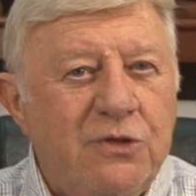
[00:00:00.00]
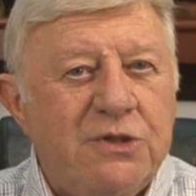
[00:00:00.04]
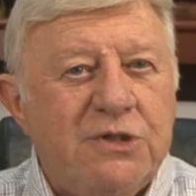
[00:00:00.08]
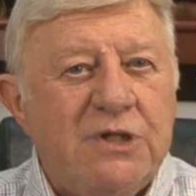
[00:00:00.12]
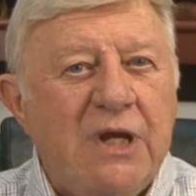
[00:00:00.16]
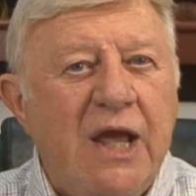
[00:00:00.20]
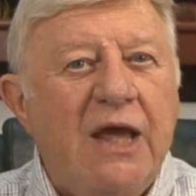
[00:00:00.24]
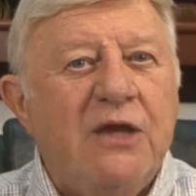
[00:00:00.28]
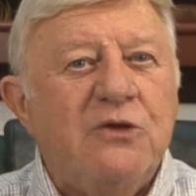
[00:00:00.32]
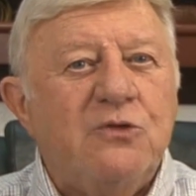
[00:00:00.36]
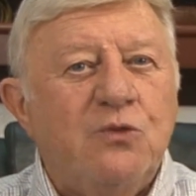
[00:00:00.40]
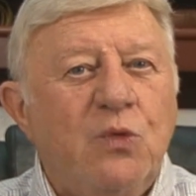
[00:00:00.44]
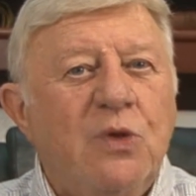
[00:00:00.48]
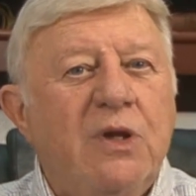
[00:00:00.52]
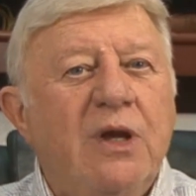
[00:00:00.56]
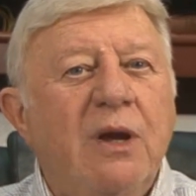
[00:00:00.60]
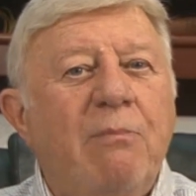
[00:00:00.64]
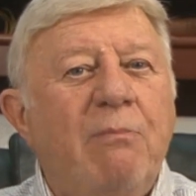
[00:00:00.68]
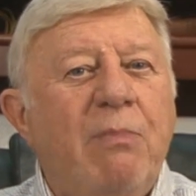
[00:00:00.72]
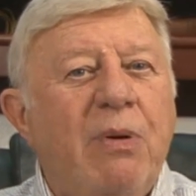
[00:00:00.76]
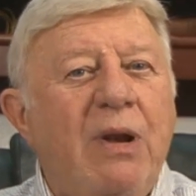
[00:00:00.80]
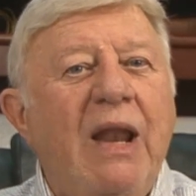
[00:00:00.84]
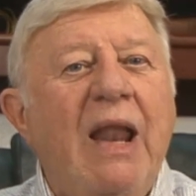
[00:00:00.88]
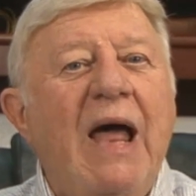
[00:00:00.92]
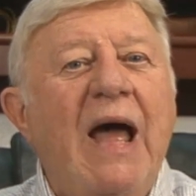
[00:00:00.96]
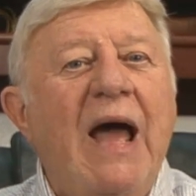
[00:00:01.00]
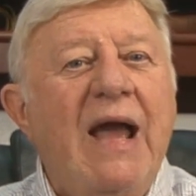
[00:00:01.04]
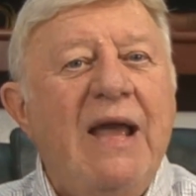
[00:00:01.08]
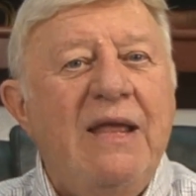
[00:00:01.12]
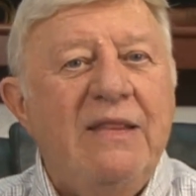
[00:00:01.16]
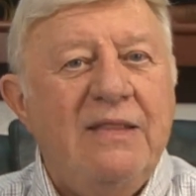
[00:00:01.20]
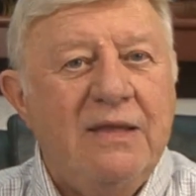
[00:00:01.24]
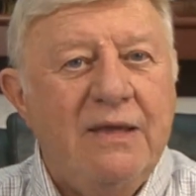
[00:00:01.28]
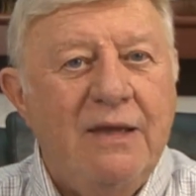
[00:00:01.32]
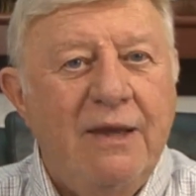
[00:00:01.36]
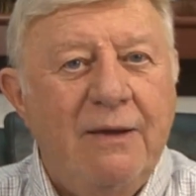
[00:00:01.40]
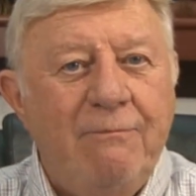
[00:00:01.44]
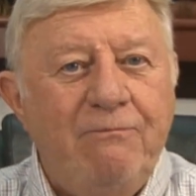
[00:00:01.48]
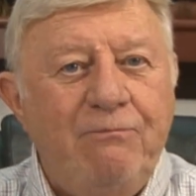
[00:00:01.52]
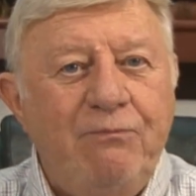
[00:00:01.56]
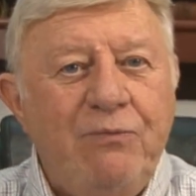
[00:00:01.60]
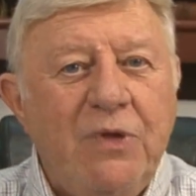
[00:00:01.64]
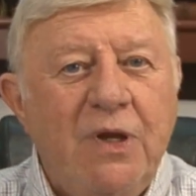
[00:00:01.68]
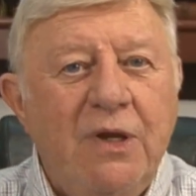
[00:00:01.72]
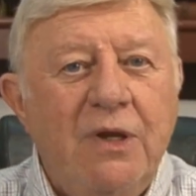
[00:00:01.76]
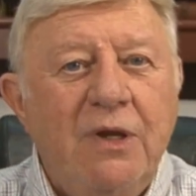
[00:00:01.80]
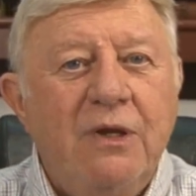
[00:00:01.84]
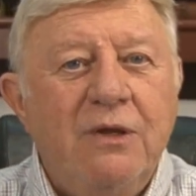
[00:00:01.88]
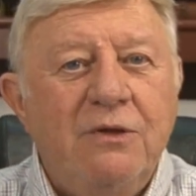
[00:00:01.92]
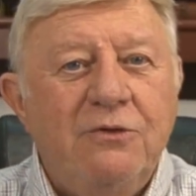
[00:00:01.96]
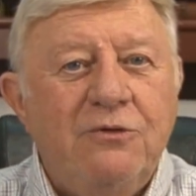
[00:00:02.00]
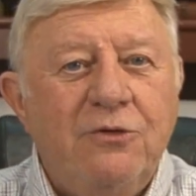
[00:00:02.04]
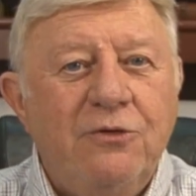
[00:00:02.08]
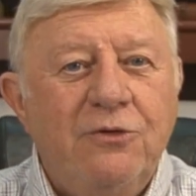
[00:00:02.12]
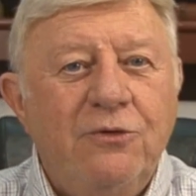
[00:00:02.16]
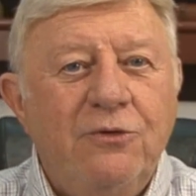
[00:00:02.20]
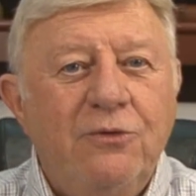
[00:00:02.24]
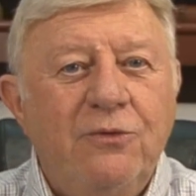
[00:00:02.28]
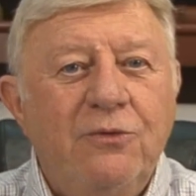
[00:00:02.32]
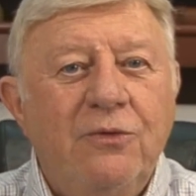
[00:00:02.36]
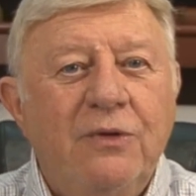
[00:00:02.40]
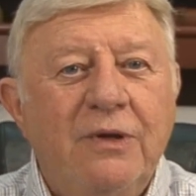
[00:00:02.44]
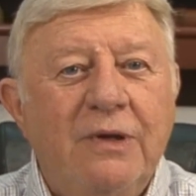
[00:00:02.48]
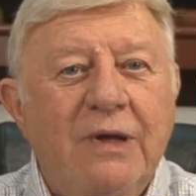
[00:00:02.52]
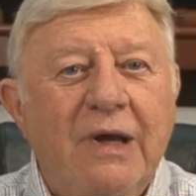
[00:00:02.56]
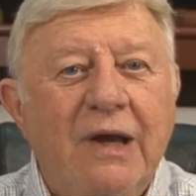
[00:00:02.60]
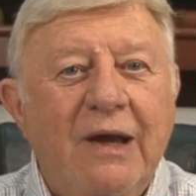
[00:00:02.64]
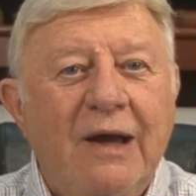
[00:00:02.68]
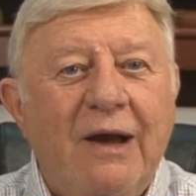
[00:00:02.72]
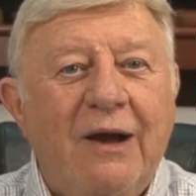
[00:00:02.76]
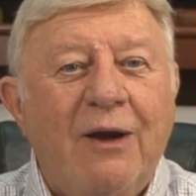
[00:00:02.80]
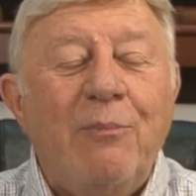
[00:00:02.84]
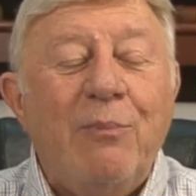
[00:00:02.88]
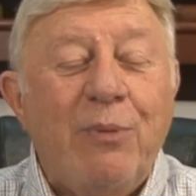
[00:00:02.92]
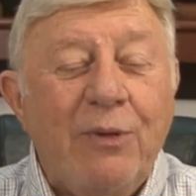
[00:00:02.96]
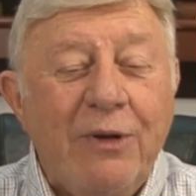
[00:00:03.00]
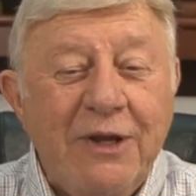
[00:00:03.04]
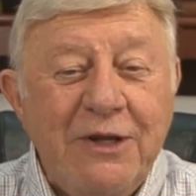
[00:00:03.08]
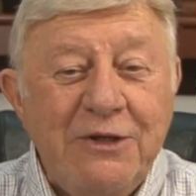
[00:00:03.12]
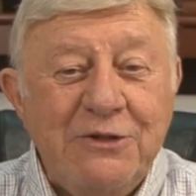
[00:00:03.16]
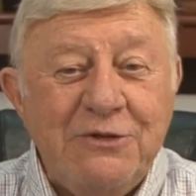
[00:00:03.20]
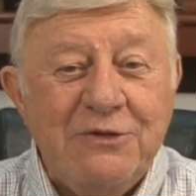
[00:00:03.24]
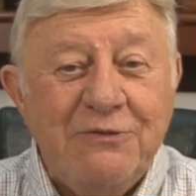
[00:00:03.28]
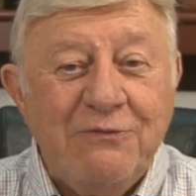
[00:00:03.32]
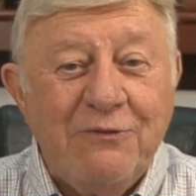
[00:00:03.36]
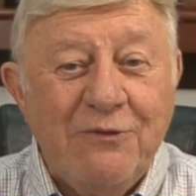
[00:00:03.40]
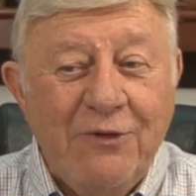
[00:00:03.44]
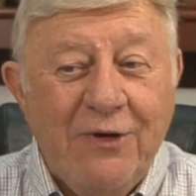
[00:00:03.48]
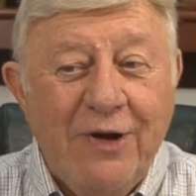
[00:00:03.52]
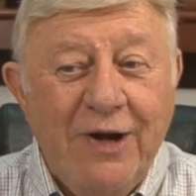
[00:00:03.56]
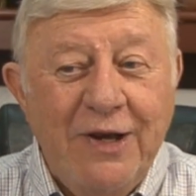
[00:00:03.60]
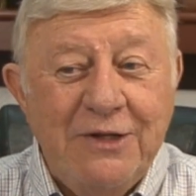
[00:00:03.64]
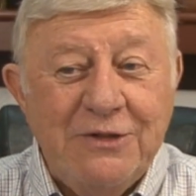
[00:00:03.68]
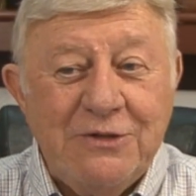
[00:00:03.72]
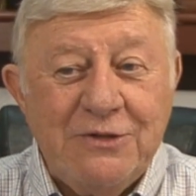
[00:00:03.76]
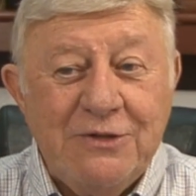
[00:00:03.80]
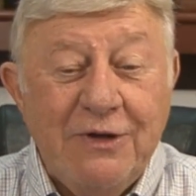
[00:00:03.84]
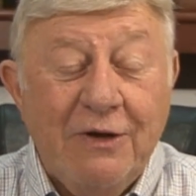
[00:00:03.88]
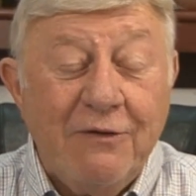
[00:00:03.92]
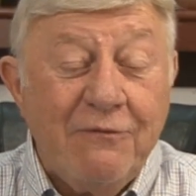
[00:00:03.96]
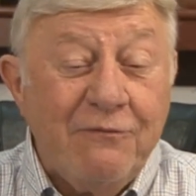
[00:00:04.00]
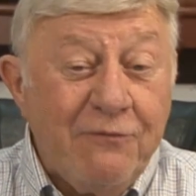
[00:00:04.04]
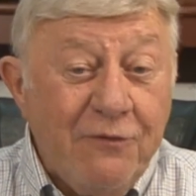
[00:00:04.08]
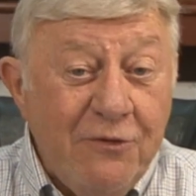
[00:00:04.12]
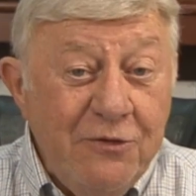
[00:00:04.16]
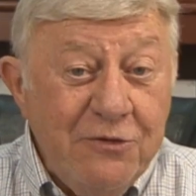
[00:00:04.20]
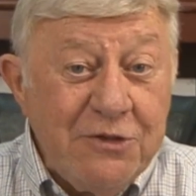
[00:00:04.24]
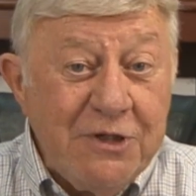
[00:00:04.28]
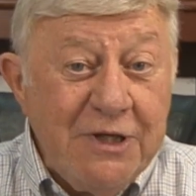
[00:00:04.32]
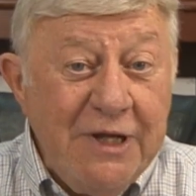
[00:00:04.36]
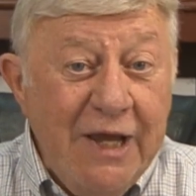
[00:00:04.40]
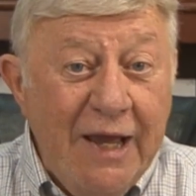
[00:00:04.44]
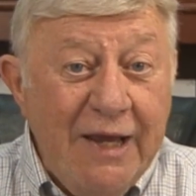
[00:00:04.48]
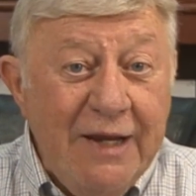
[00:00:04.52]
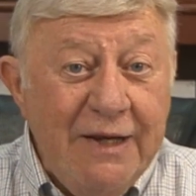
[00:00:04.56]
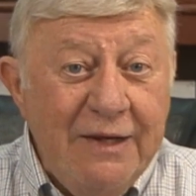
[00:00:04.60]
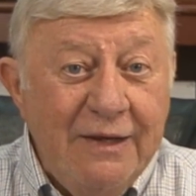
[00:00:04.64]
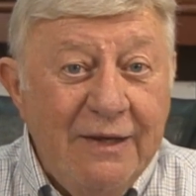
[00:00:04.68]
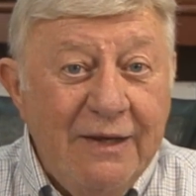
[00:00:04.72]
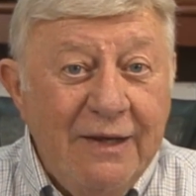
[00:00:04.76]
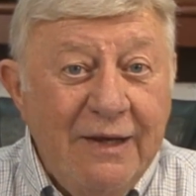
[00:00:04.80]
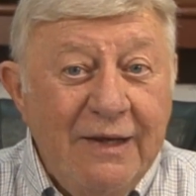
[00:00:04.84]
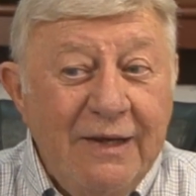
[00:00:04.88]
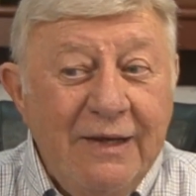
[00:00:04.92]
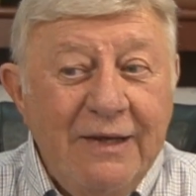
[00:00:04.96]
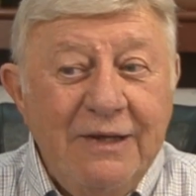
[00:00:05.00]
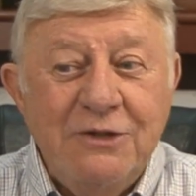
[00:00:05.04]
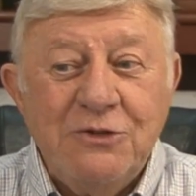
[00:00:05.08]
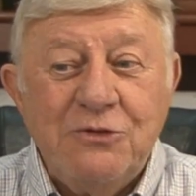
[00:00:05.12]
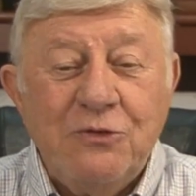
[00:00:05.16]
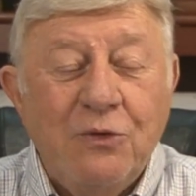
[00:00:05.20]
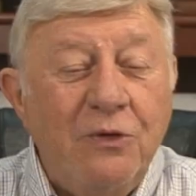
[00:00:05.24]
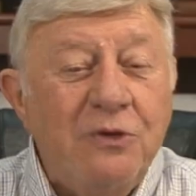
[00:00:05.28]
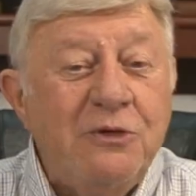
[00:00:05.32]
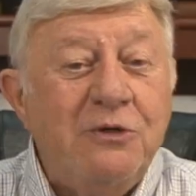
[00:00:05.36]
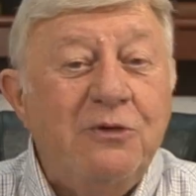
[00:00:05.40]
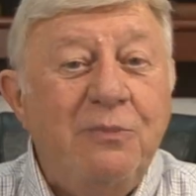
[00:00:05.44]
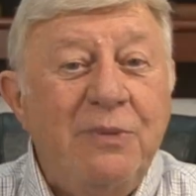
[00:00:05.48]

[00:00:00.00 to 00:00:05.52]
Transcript: us as we apply them to our place of grace. Our first gate is going to